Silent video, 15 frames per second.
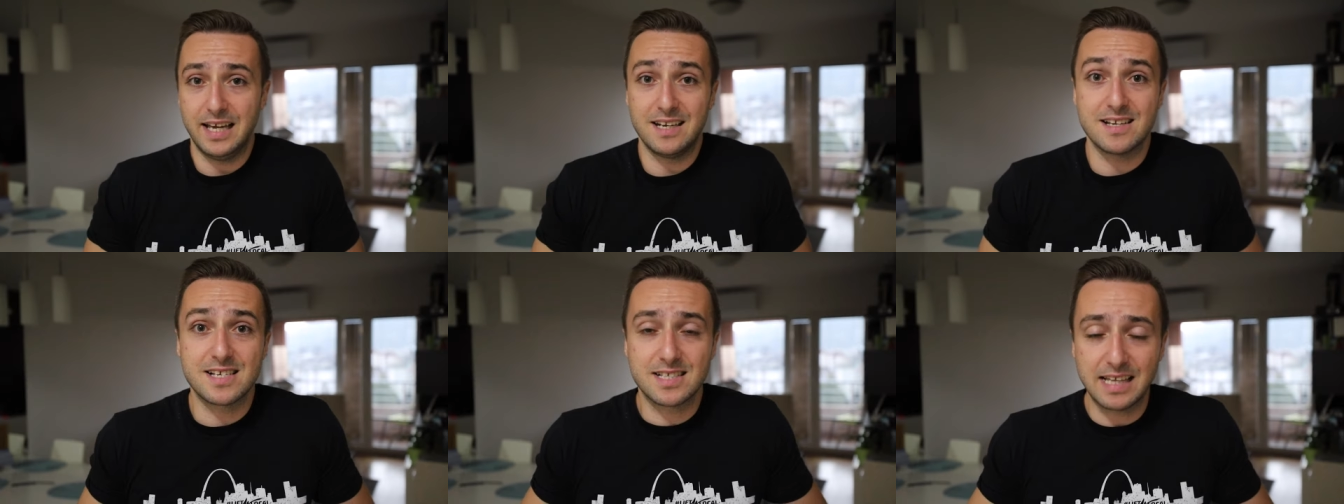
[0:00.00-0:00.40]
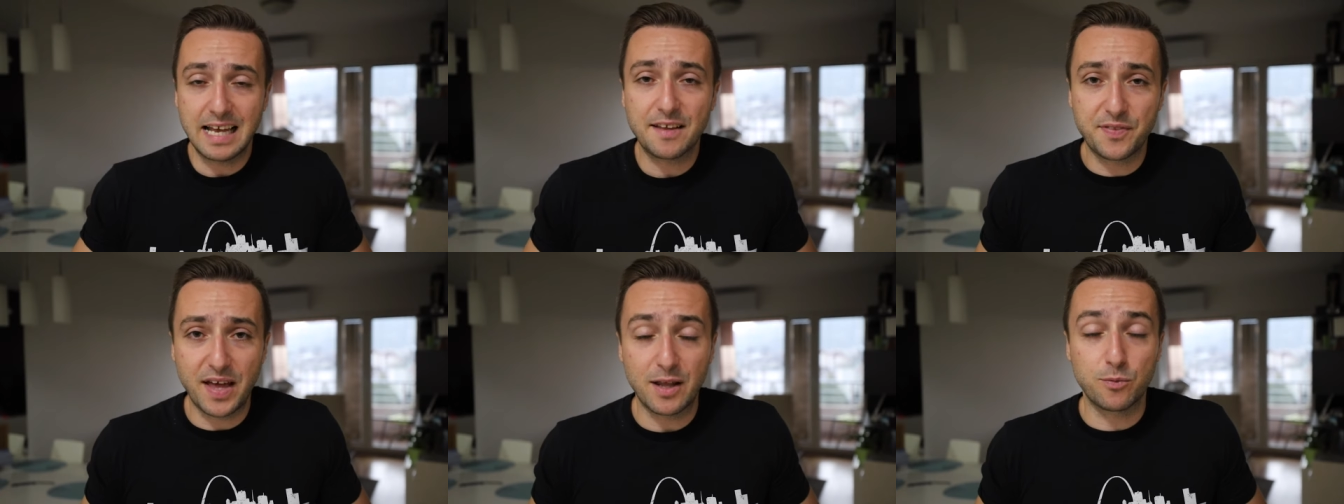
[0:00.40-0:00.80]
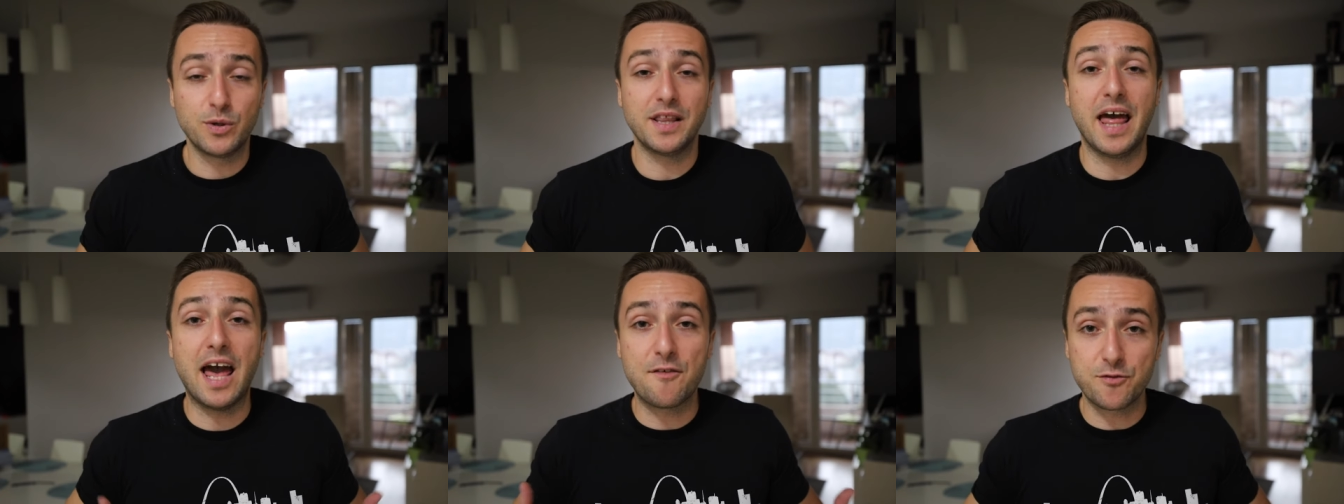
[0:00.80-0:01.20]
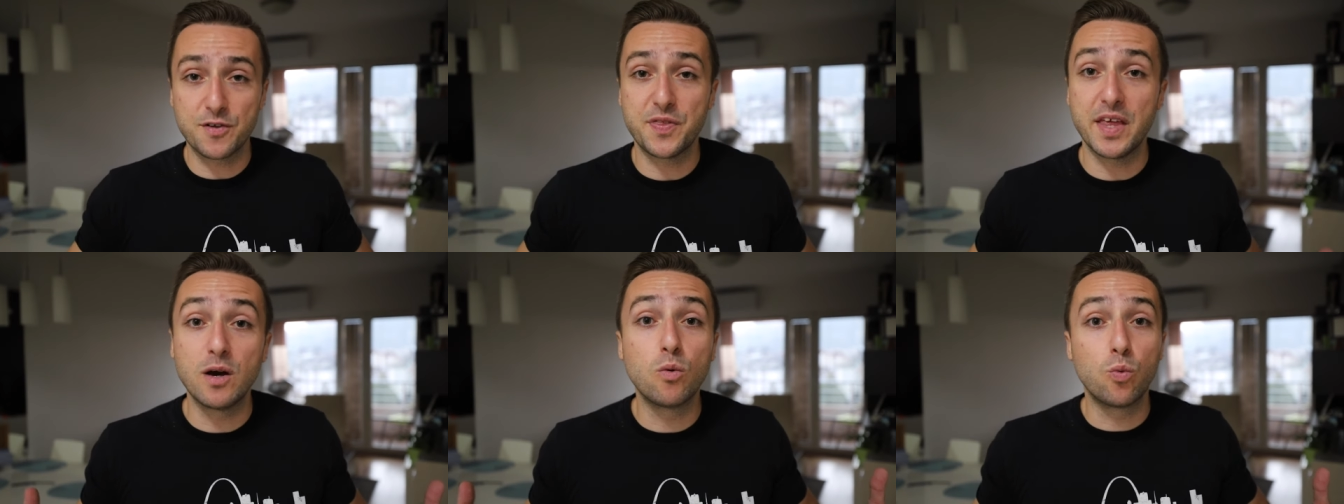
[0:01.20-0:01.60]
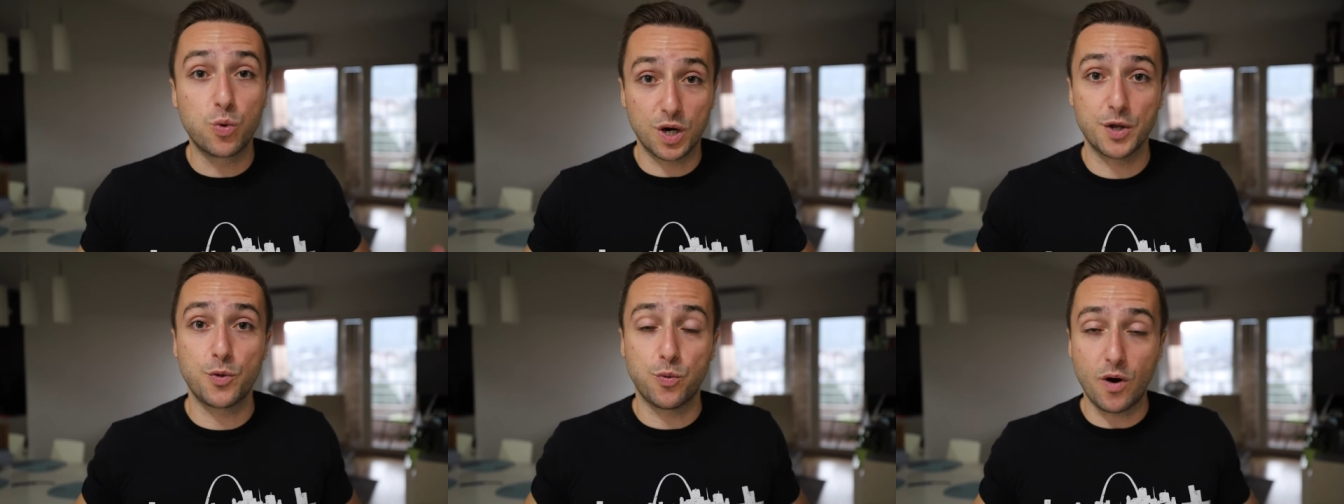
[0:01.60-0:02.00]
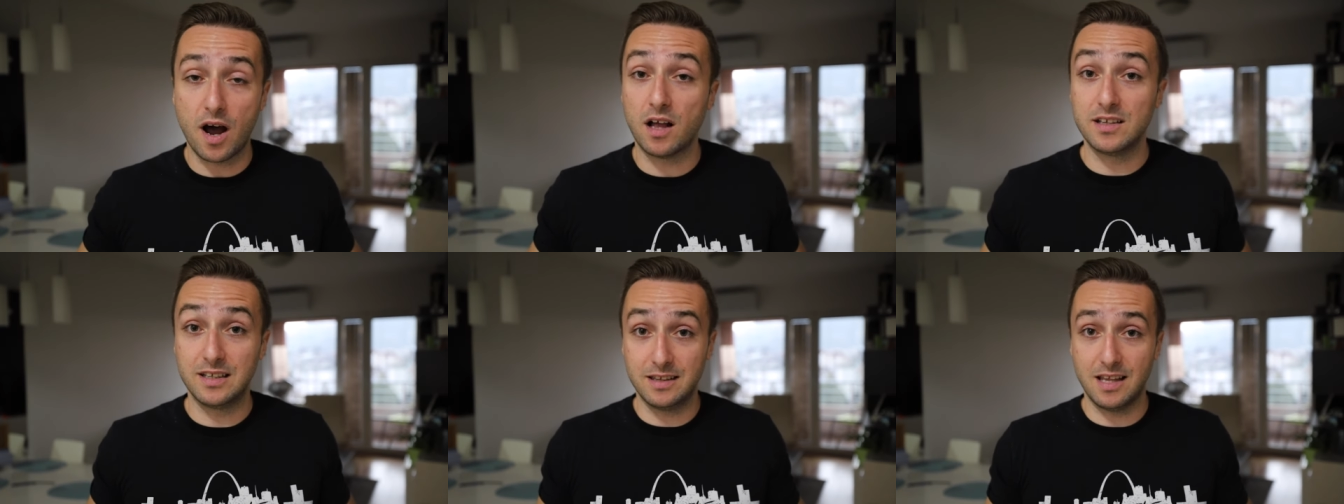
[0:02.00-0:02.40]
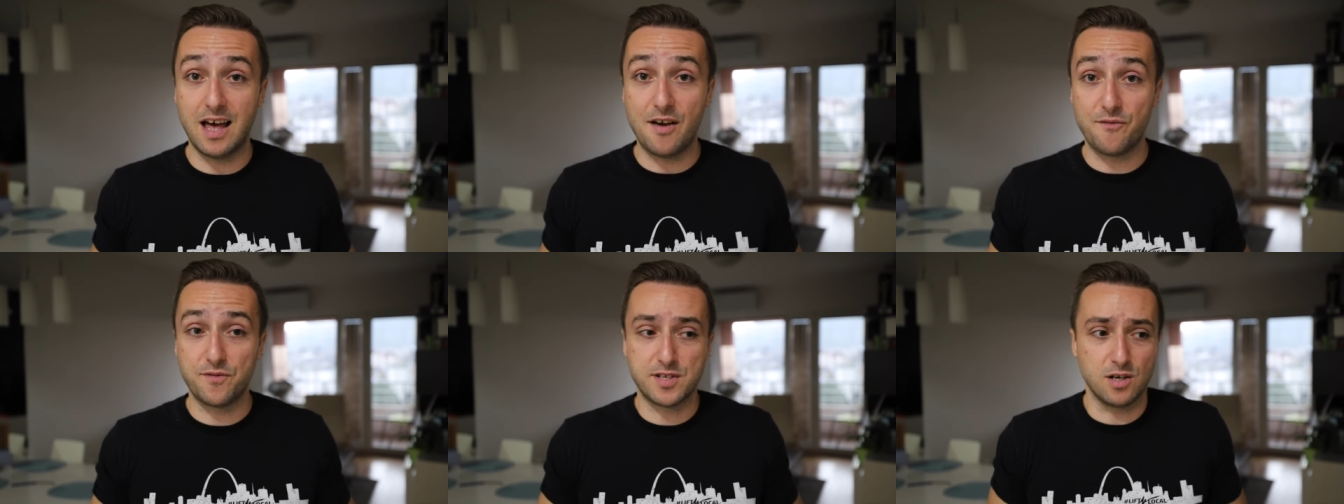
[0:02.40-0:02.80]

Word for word: It is like that with everything worthwhile in life.